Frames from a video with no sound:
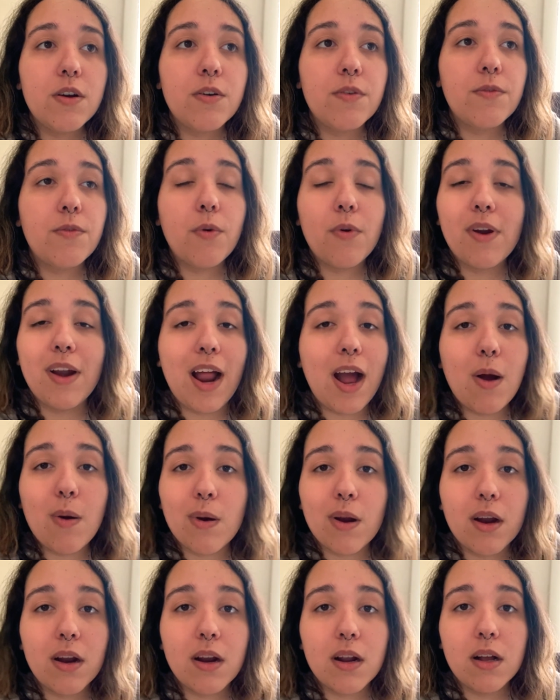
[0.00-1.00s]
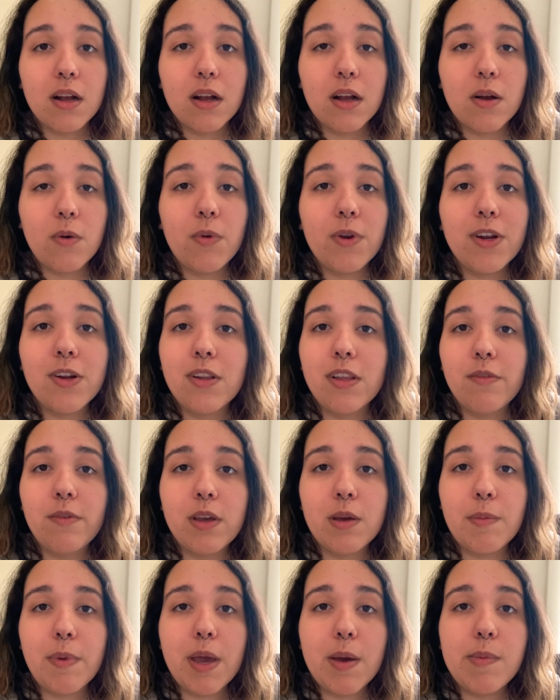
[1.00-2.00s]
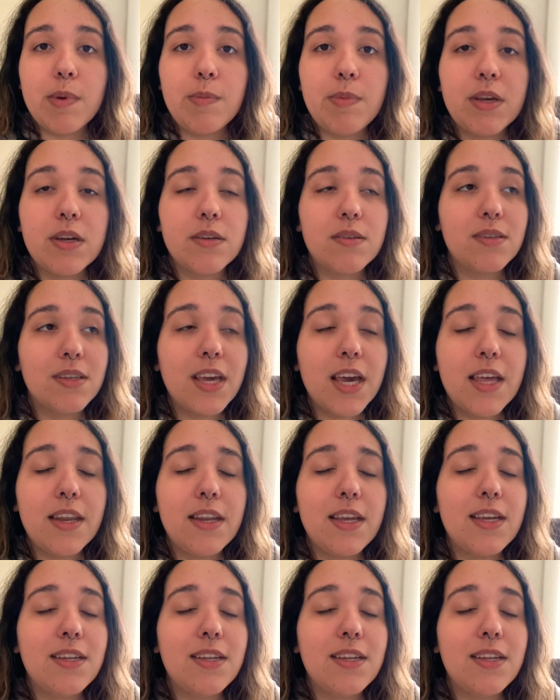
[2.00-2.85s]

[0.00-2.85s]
for an hour when you're living in Miami, because again,